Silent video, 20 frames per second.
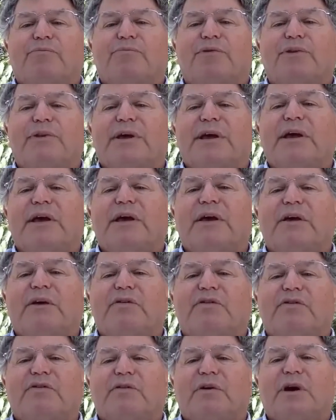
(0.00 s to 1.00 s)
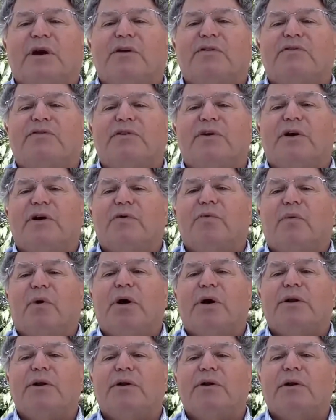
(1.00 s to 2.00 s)
Please, Infinite
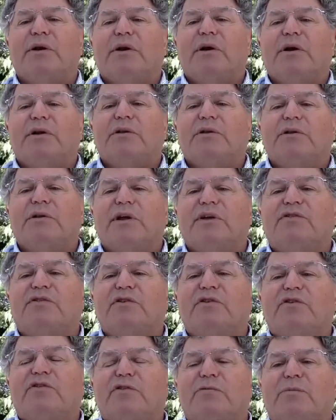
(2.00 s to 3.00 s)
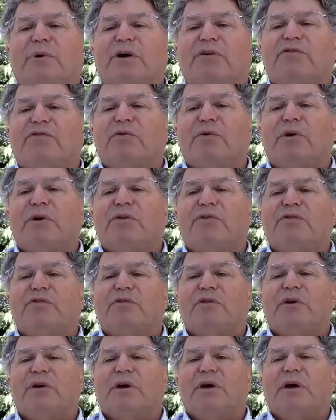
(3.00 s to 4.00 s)
One, listen to my voice.
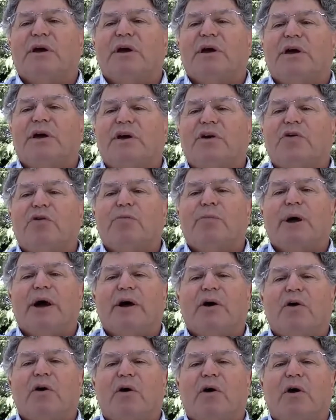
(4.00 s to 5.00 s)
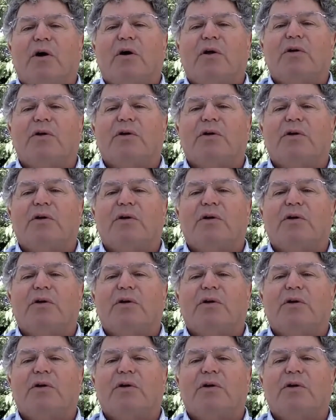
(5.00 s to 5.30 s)
Hear my call.